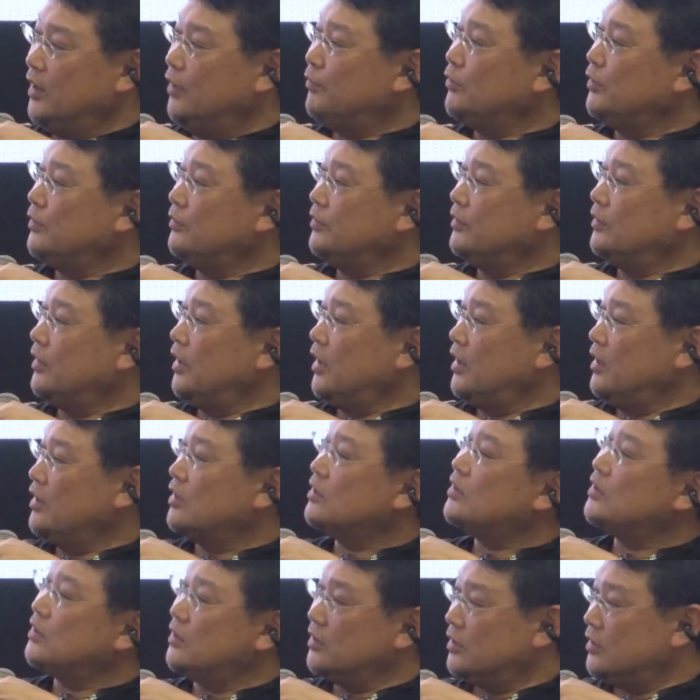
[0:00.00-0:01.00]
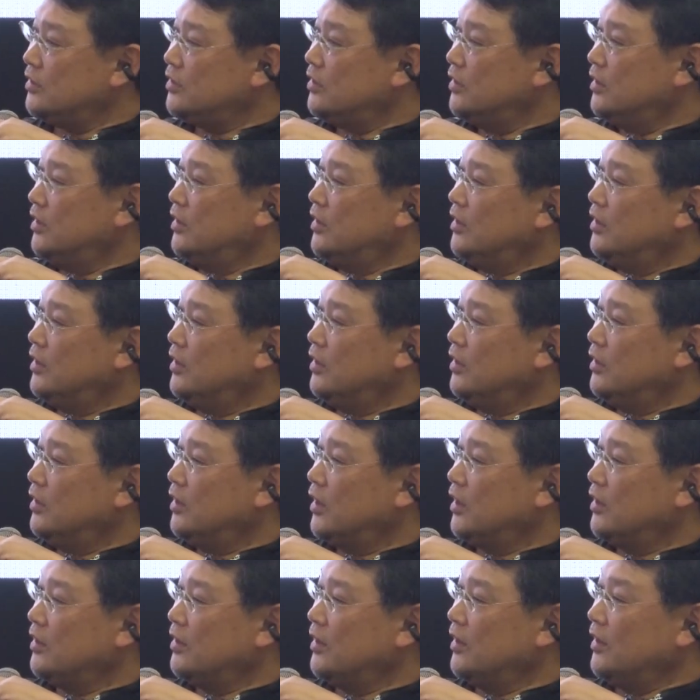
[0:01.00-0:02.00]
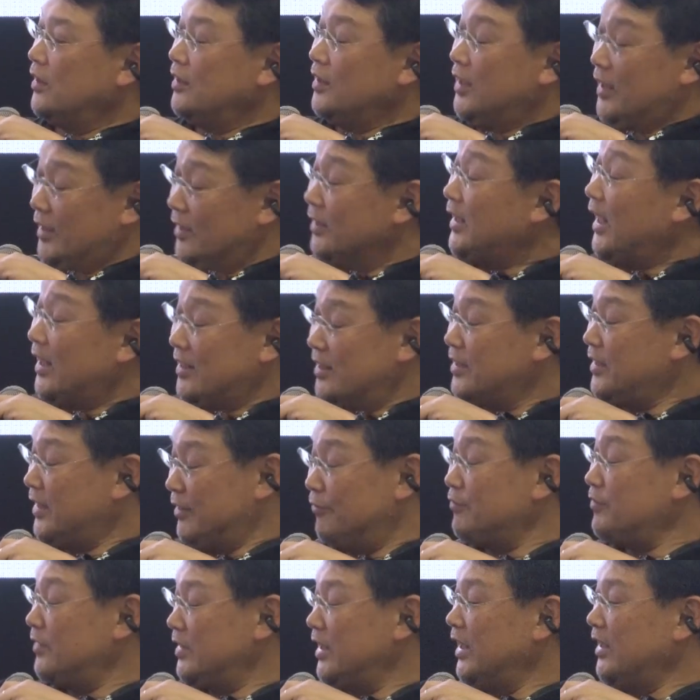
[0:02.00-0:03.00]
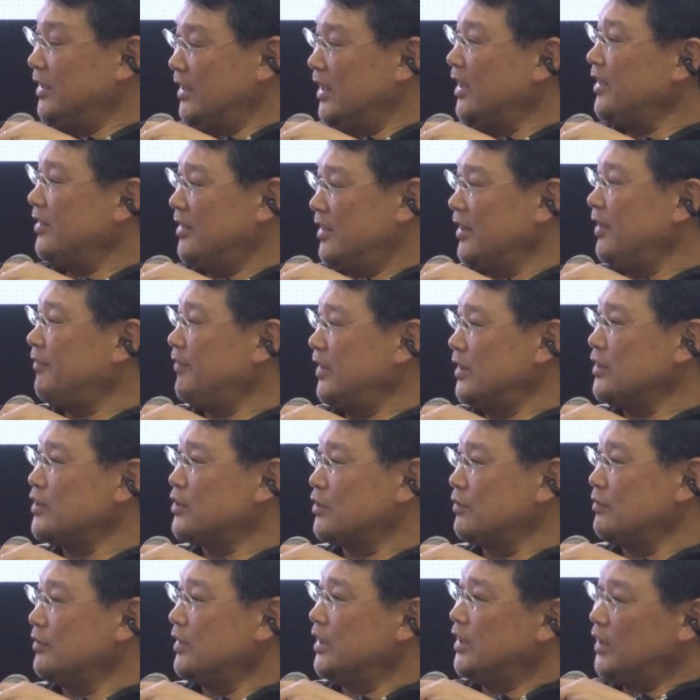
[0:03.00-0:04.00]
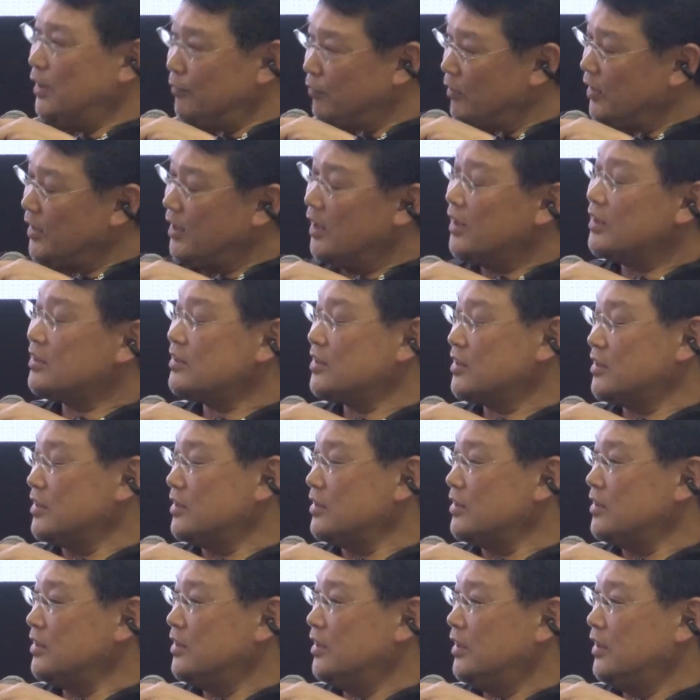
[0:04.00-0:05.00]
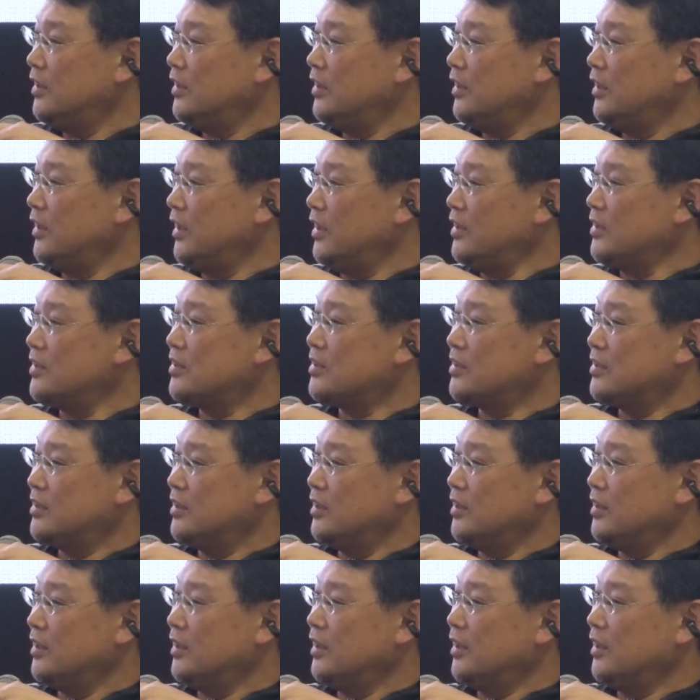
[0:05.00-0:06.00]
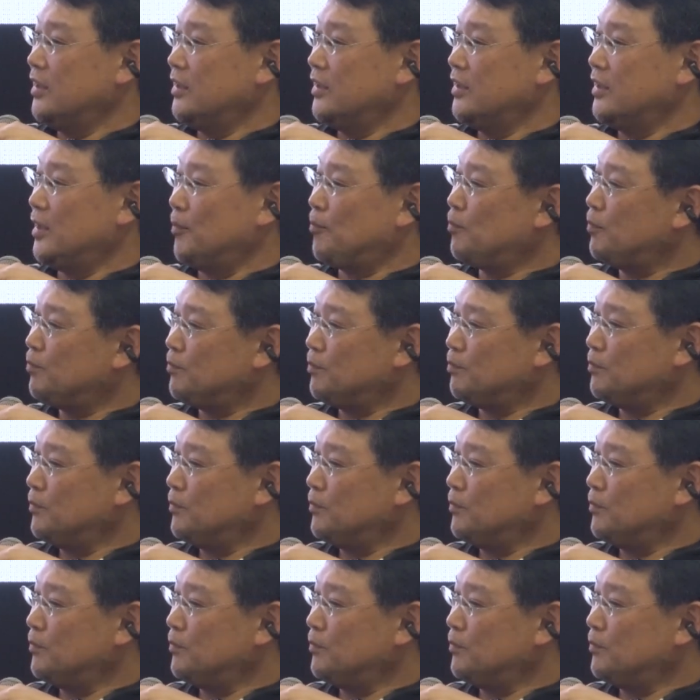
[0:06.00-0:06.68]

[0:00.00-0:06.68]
even Elixir, in the definition, even Elixir is the